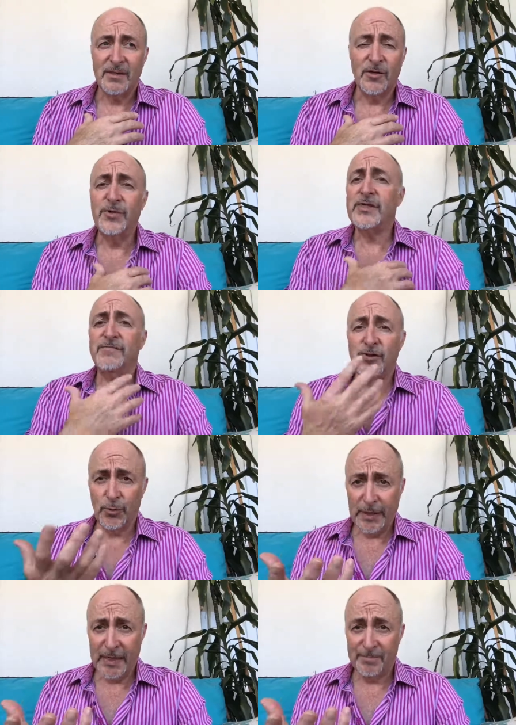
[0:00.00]
the reason for
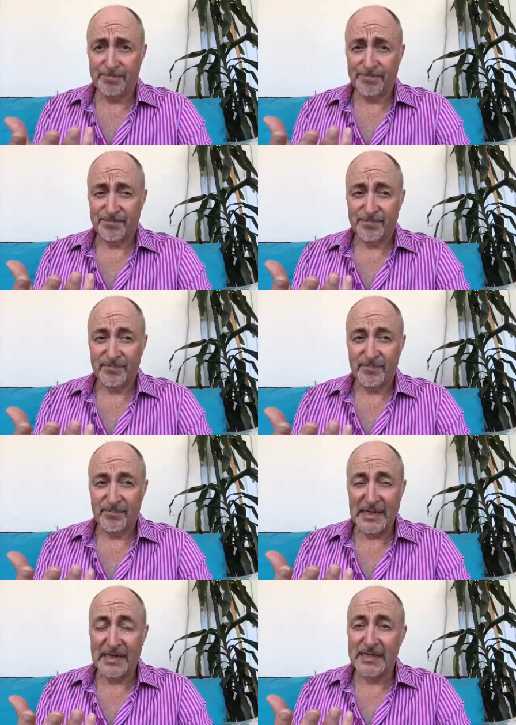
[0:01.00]
doing
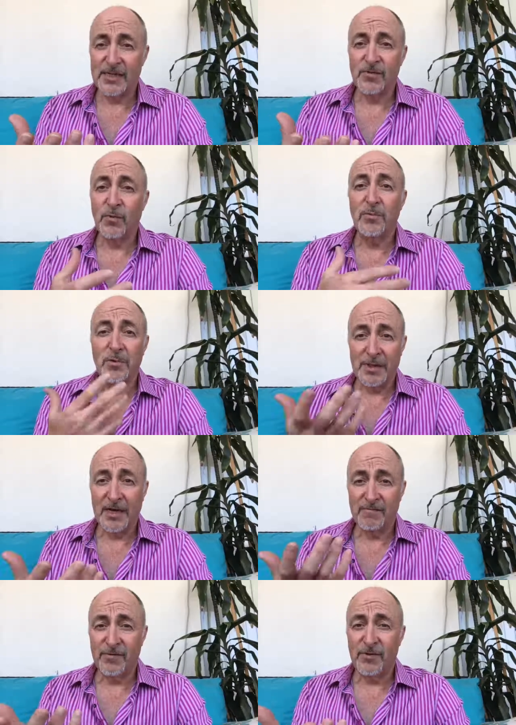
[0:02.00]
it, in the sense of what we were
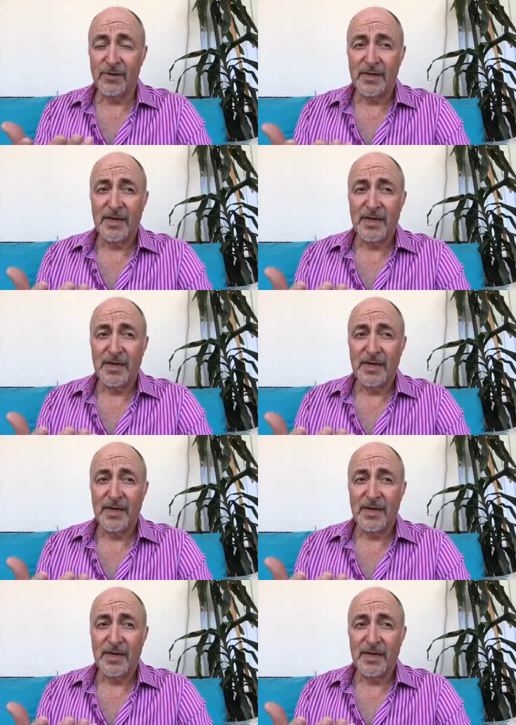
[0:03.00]
there for.